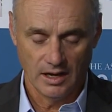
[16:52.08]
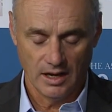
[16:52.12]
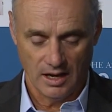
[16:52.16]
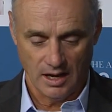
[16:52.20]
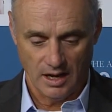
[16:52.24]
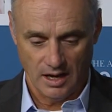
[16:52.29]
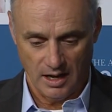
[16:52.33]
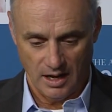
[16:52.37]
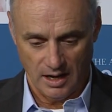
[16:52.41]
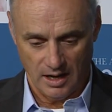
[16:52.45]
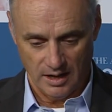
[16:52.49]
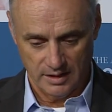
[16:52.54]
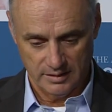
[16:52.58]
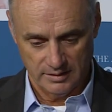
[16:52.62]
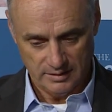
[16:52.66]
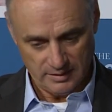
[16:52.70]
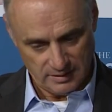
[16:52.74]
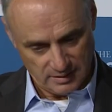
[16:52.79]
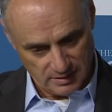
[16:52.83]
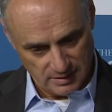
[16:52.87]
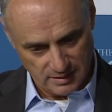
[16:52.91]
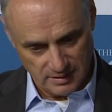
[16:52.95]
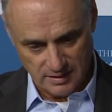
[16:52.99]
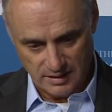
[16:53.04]
uh,
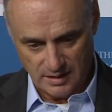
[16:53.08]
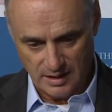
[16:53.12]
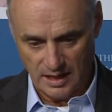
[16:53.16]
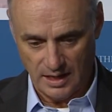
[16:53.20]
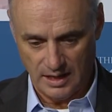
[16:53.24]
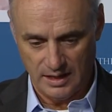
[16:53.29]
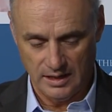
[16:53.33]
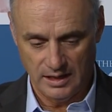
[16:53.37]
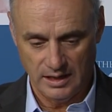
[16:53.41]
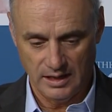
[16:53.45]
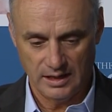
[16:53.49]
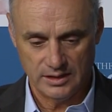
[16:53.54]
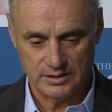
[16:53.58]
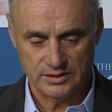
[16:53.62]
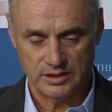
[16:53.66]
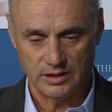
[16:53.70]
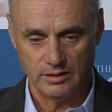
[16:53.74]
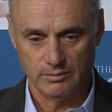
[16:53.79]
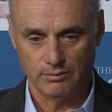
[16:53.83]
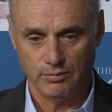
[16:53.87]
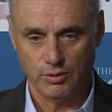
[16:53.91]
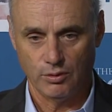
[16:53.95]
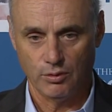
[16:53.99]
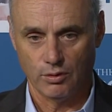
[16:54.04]
that it's
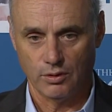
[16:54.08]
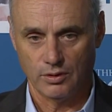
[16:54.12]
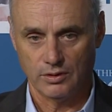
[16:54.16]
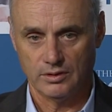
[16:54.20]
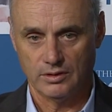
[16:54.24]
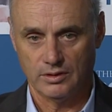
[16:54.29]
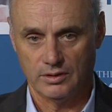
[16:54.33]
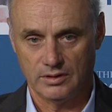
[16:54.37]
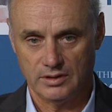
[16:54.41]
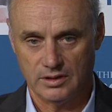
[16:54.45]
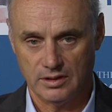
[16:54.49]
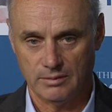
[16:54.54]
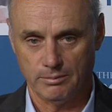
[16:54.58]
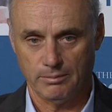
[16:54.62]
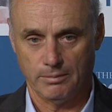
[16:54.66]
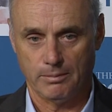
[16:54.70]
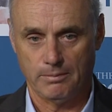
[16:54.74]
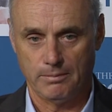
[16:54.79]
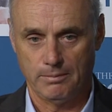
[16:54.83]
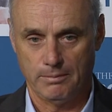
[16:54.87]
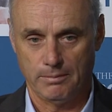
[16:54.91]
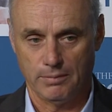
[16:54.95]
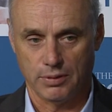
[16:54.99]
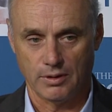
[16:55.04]
important to
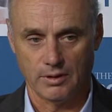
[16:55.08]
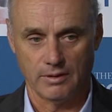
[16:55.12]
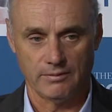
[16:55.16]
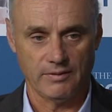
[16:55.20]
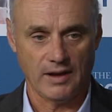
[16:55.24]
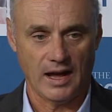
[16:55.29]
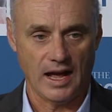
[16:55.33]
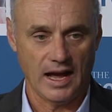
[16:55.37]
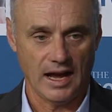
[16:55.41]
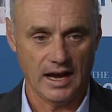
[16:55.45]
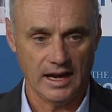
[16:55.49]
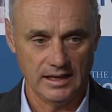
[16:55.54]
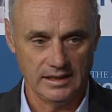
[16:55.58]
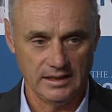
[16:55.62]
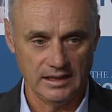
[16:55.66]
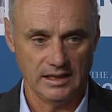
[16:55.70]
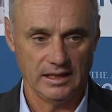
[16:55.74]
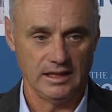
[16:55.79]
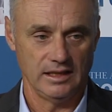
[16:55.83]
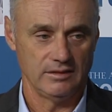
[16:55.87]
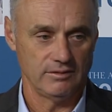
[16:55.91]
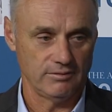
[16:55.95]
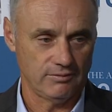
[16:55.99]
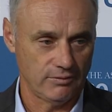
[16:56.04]
provide
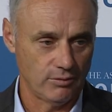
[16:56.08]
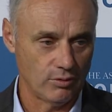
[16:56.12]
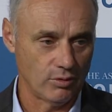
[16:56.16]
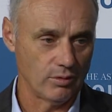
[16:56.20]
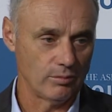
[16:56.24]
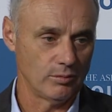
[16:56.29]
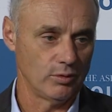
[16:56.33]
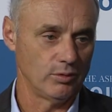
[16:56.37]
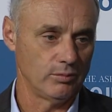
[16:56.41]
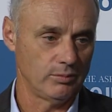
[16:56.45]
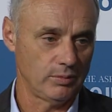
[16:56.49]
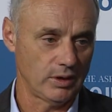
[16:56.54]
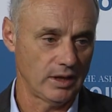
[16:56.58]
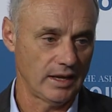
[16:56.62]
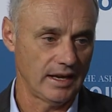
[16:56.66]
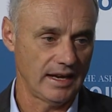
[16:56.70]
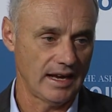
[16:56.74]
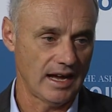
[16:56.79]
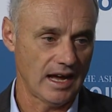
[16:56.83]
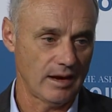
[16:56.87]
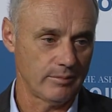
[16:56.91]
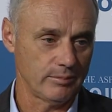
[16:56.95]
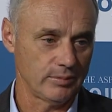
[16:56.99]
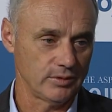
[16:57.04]
informal play
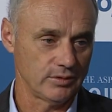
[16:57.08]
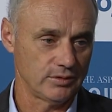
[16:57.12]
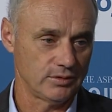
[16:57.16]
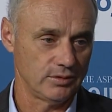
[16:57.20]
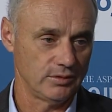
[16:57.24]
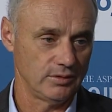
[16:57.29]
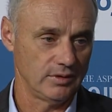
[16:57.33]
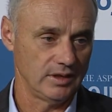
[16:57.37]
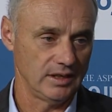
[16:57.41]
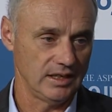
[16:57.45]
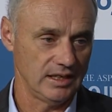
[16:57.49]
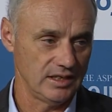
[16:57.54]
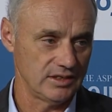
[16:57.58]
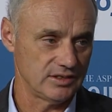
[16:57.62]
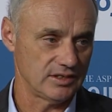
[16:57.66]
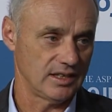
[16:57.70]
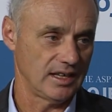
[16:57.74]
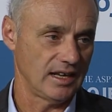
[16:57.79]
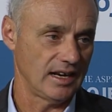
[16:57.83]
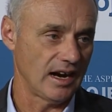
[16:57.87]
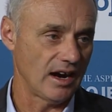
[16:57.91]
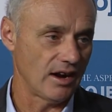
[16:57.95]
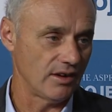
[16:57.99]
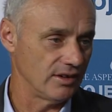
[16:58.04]
opportunities
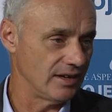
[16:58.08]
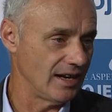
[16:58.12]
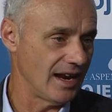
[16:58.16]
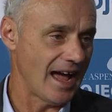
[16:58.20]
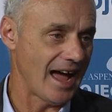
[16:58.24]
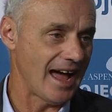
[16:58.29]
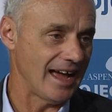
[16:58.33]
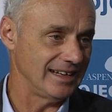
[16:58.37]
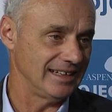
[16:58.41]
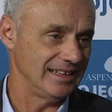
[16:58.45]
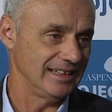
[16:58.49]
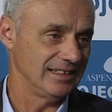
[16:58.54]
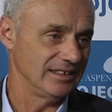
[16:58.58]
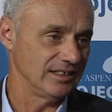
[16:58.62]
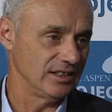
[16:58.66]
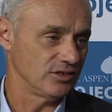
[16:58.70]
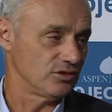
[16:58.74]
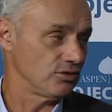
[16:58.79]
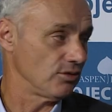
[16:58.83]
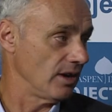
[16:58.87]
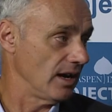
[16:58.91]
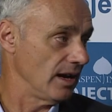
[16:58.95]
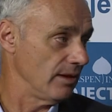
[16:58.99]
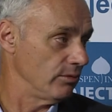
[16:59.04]
that are not in the
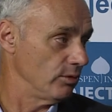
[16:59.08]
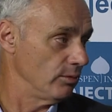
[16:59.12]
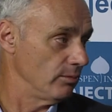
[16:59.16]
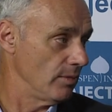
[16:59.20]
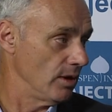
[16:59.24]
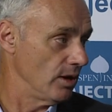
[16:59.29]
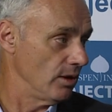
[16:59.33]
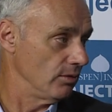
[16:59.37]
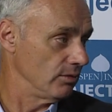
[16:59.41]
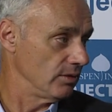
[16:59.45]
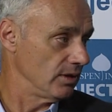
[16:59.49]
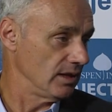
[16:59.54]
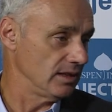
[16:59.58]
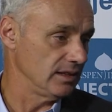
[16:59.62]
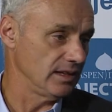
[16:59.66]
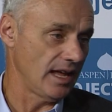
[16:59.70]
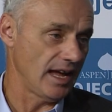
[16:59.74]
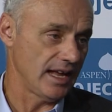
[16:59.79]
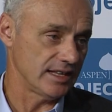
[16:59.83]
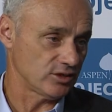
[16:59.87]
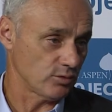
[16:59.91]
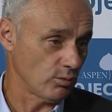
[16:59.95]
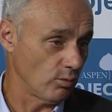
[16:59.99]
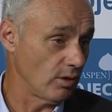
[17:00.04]
travel mode. And
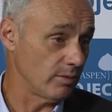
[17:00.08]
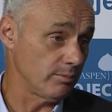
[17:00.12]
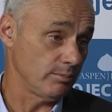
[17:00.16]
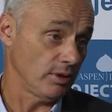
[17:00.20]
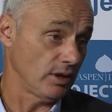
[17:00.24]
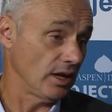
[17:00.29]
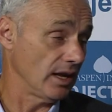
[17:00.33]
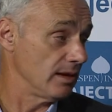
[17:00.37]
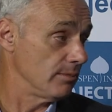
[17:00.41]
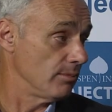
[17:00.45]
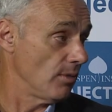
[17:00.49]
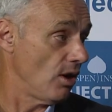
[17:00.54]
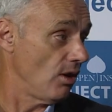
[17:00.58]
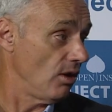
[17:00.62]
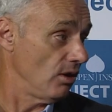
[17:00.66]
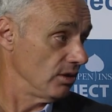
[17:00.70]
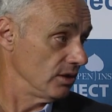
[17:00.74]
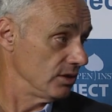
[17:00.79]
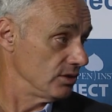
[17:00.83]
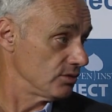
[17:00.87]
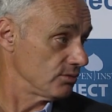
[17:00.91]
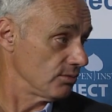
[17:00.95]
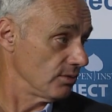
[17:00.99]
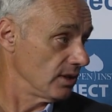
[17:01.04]
that's what play ball
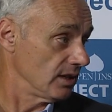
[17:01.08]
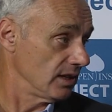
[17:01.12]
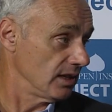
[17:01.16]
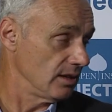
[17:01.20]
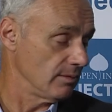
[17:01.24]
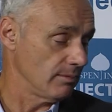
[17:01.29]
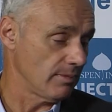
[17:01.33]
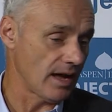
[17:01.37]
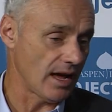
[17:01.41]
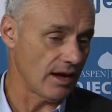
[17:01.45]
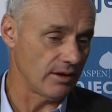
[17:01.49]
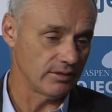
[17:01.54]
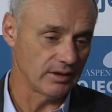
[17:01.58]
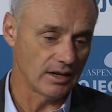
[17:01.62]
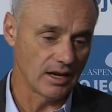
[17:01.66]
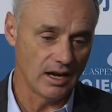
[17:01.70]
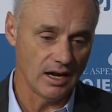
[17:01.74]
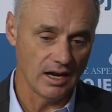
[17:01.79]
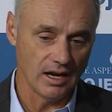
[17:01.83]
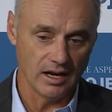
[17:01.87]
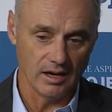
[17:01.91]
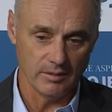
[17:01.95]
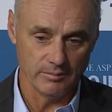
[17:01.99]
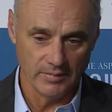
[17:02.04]
is really about.
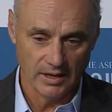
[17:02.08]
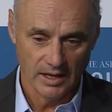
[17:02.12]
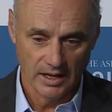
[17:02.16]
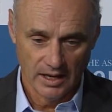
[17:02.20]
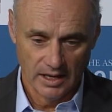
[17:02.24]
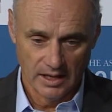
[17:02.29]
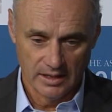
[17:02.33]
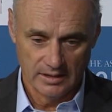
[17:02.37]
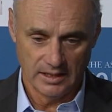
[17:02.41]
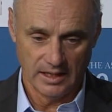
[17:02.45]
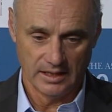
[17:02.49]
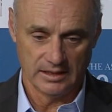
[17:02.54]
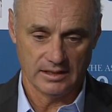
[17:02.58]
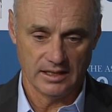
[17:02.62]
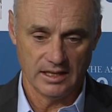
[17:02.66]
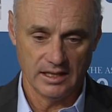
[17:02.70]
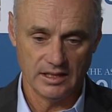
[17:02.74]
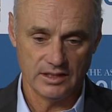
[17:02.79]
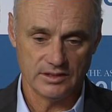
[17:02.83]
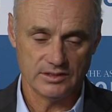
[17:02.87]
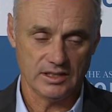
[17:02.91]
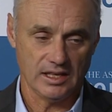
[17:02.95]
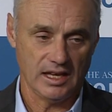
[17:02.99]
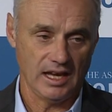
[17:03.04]
Um, that
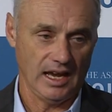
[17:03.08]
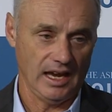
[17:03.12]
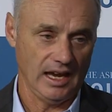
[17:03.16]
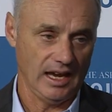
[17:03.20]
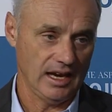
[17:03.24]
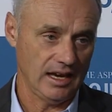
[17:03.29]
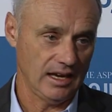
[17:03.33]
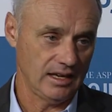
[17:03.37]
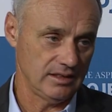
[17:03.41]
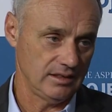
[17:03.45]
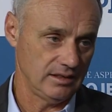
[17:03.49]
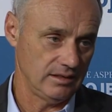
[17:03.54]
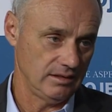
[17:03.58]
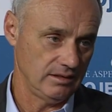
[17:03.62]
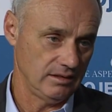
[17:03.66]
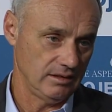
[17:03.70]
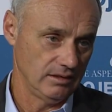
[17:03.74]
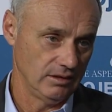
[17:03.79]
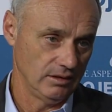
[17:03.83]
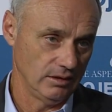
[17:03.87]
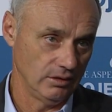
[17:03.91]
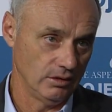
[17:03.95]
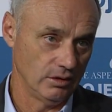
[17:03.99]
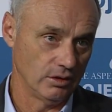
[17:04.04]
kids can
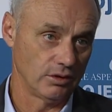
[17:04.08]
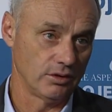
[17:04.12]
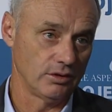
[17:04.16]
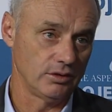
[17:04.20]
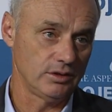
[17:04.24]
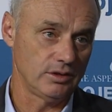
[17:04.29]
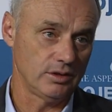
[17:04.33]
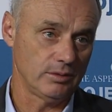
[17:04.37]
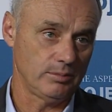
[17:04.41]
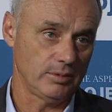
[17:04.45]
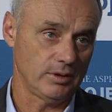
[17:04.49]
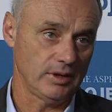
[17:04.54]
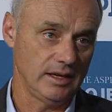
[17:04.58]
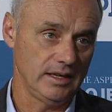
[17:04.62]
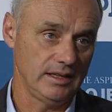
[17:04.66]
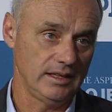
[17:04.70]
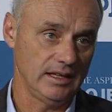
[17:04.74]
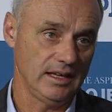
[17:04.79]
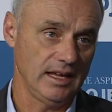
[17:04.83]
learn to play the